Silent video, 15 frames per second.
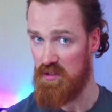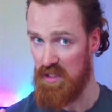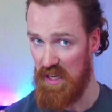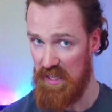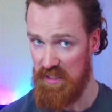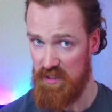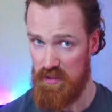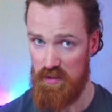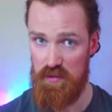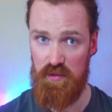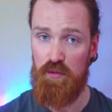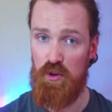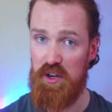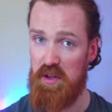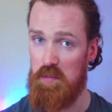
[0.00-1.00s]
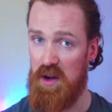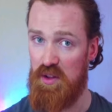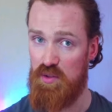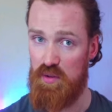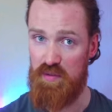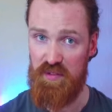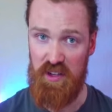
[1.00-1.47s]
dies, for the
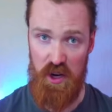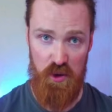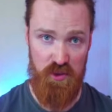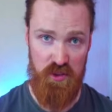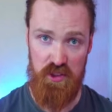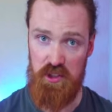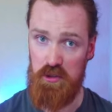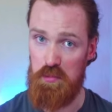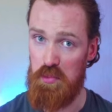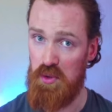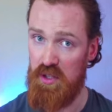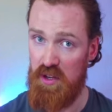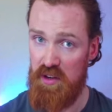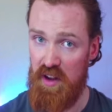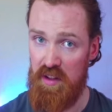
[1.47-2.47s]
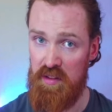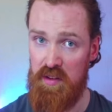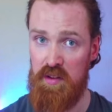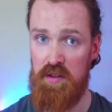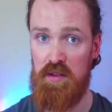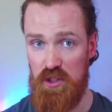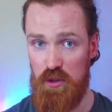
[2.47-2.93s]
amount of counters you put on
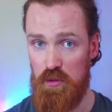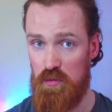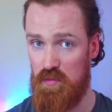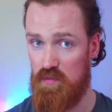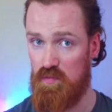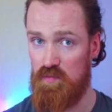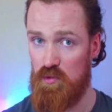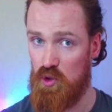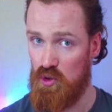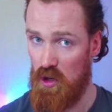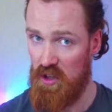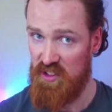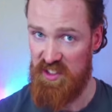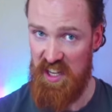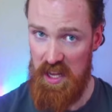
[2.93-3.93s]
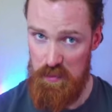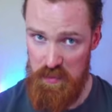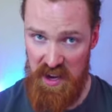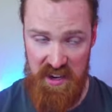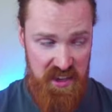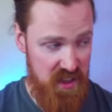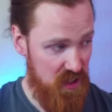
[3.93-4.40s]
it, you draw that
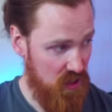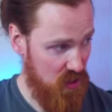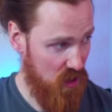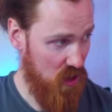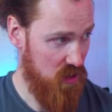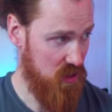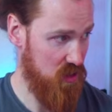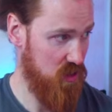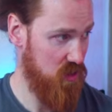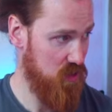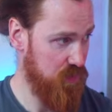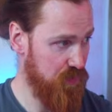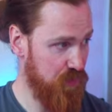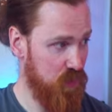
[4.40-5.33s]
many cards.